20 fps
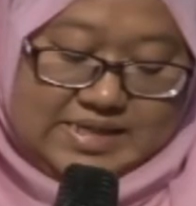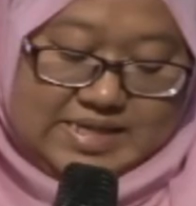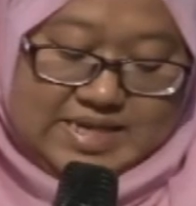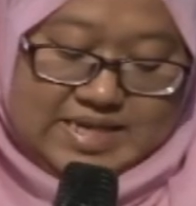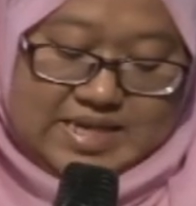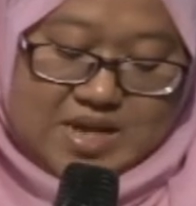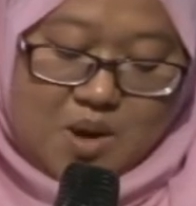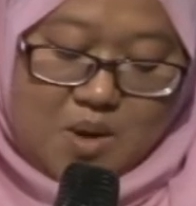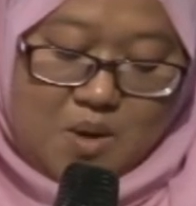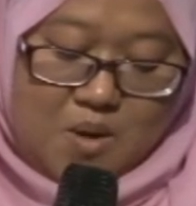
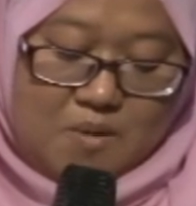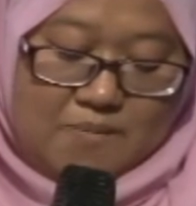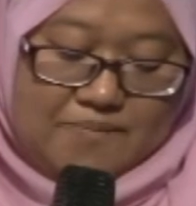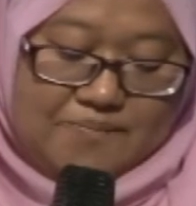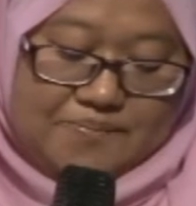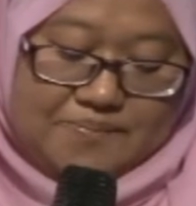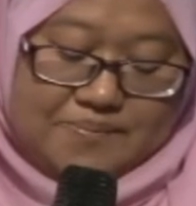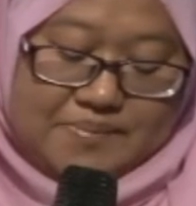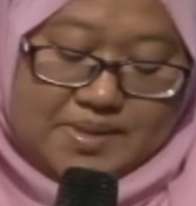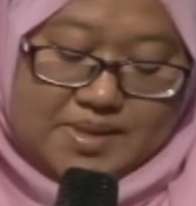in
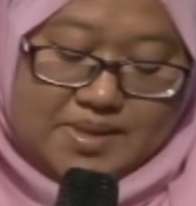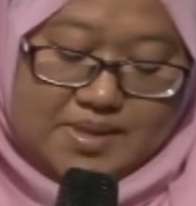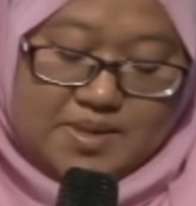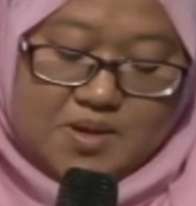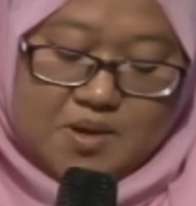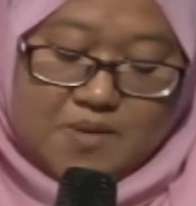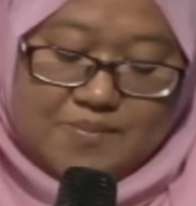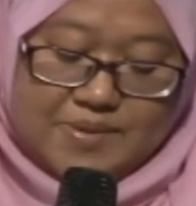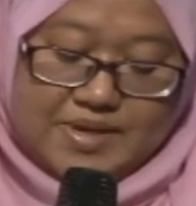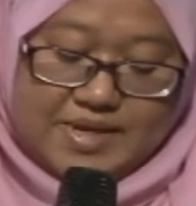home,
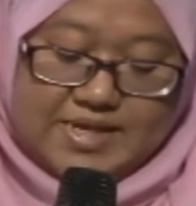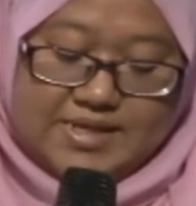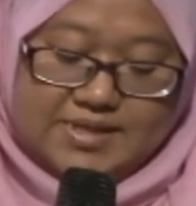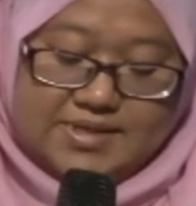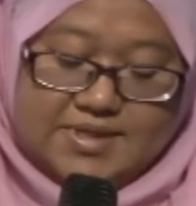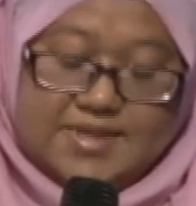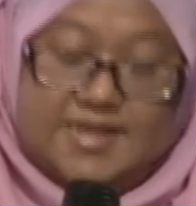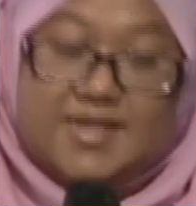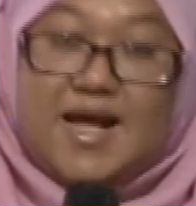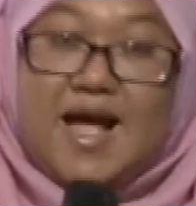no
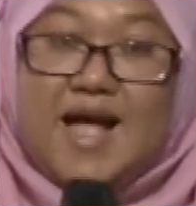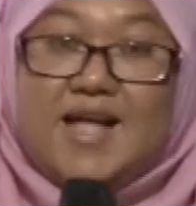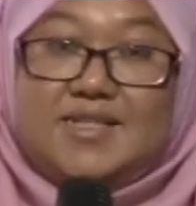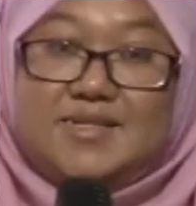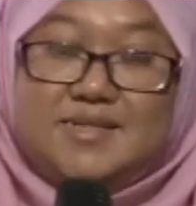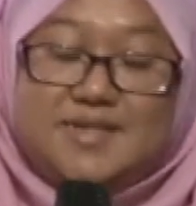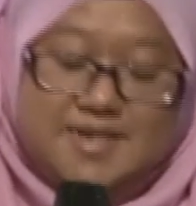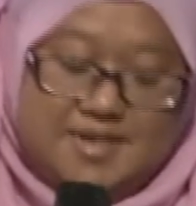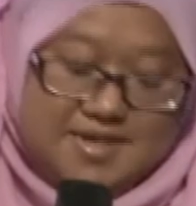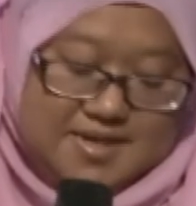peace in
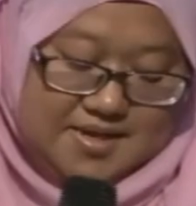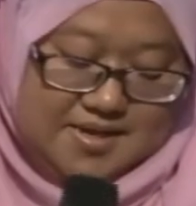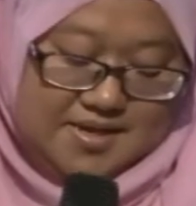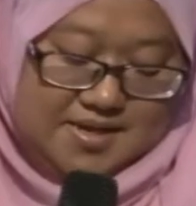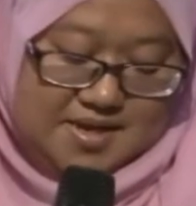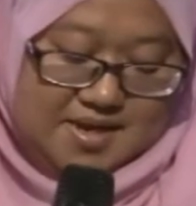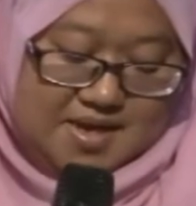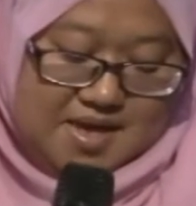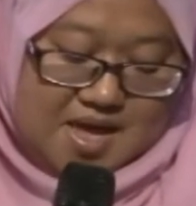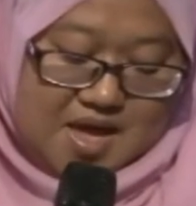country.
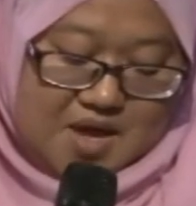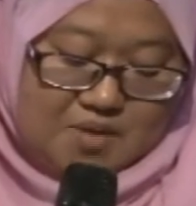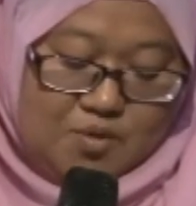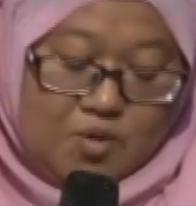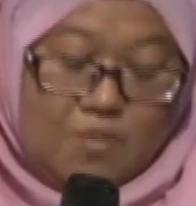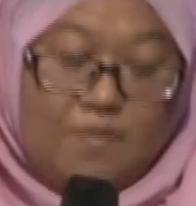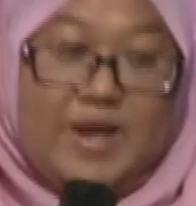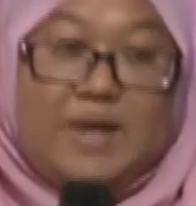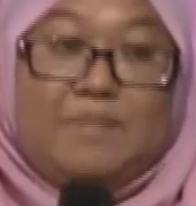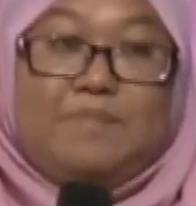
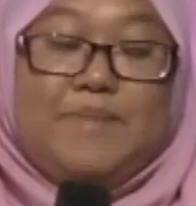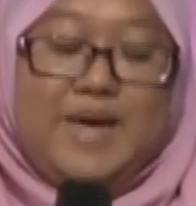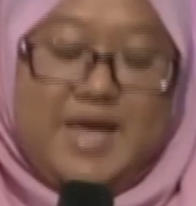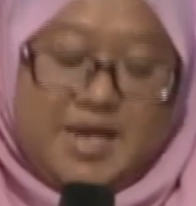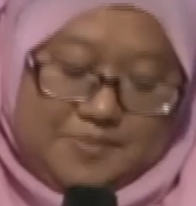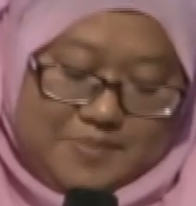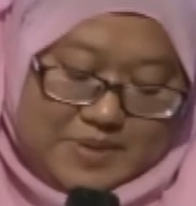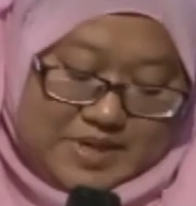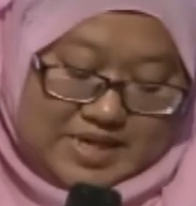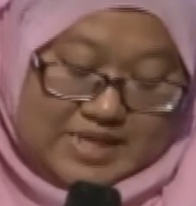Women
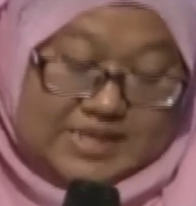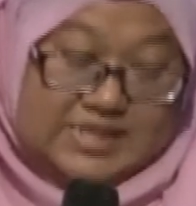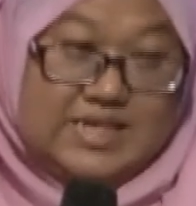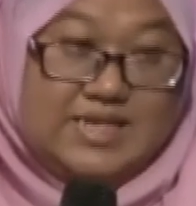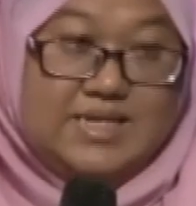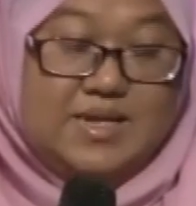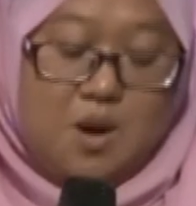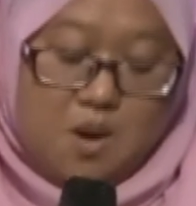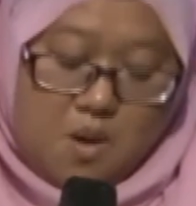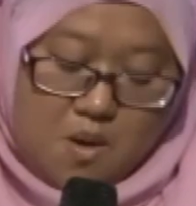make peace
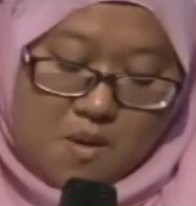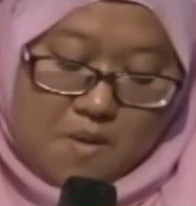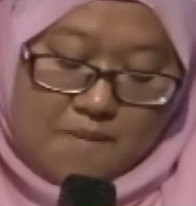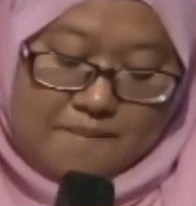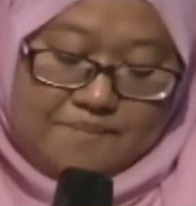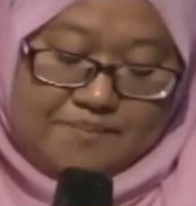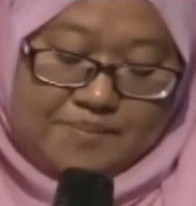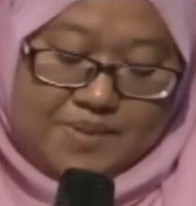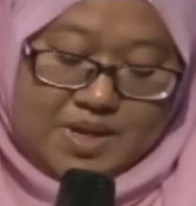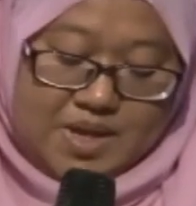in
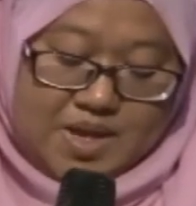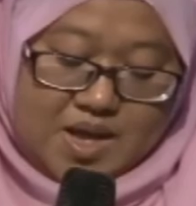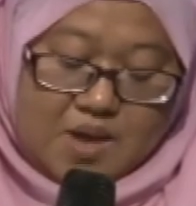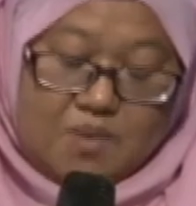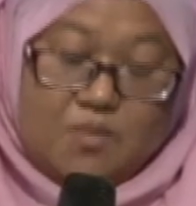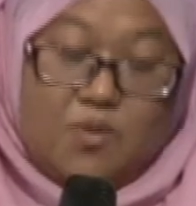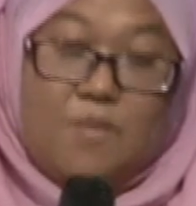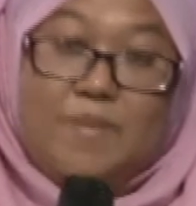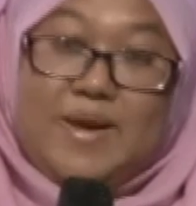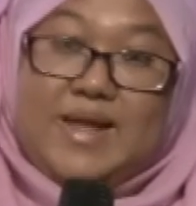home.
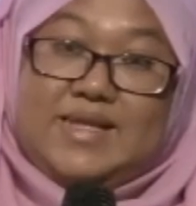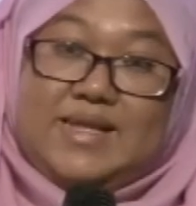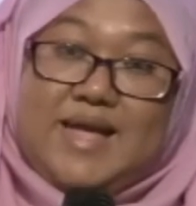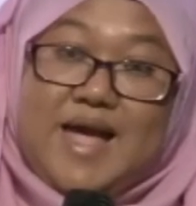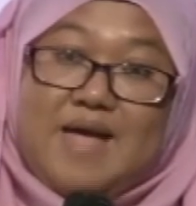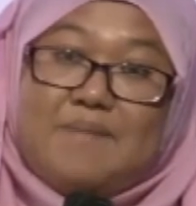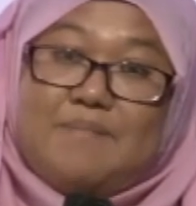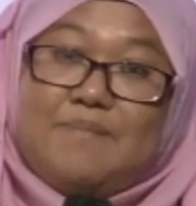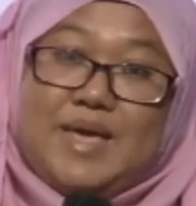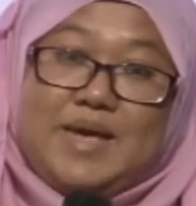Women
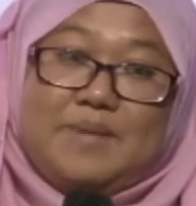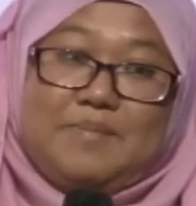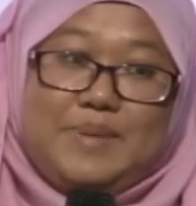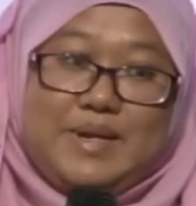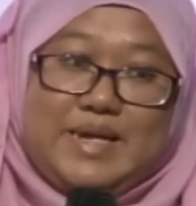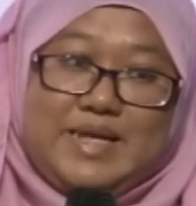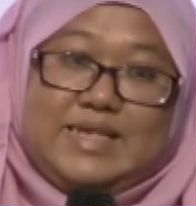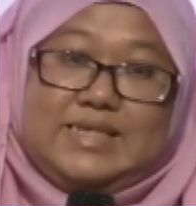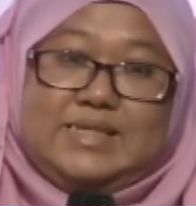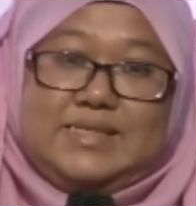can make
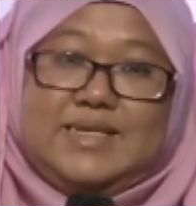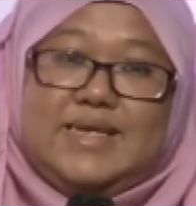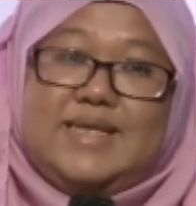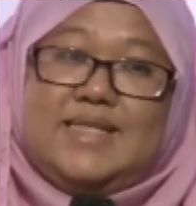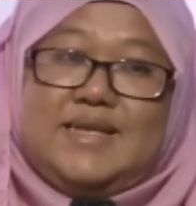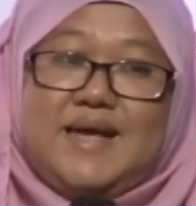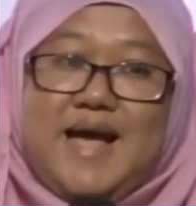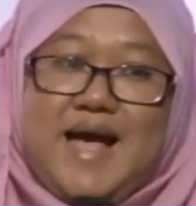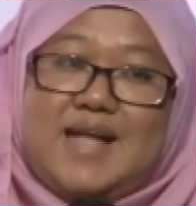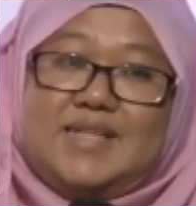peace
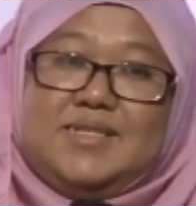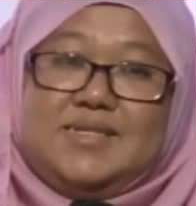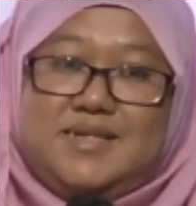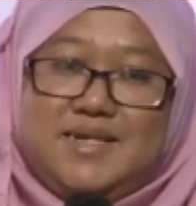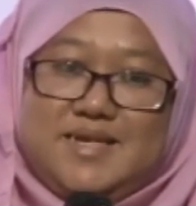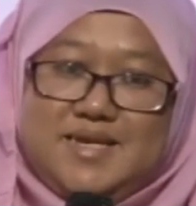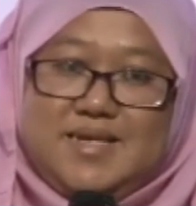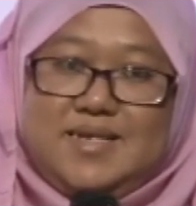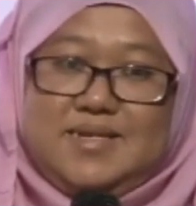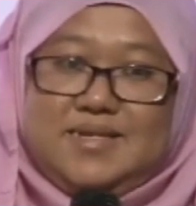in
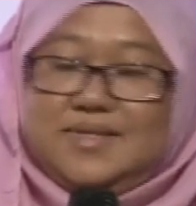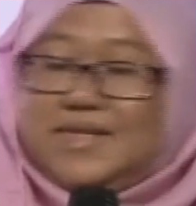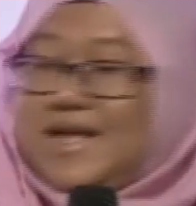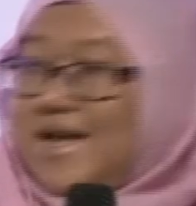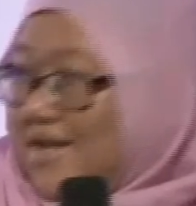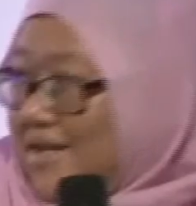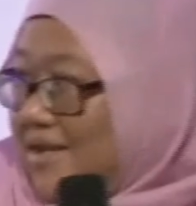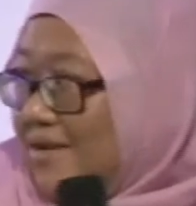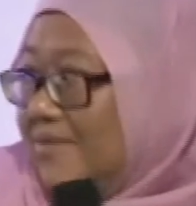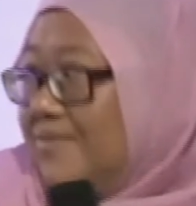country.
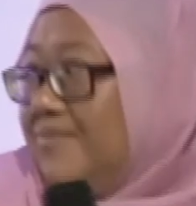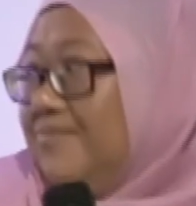Thank you.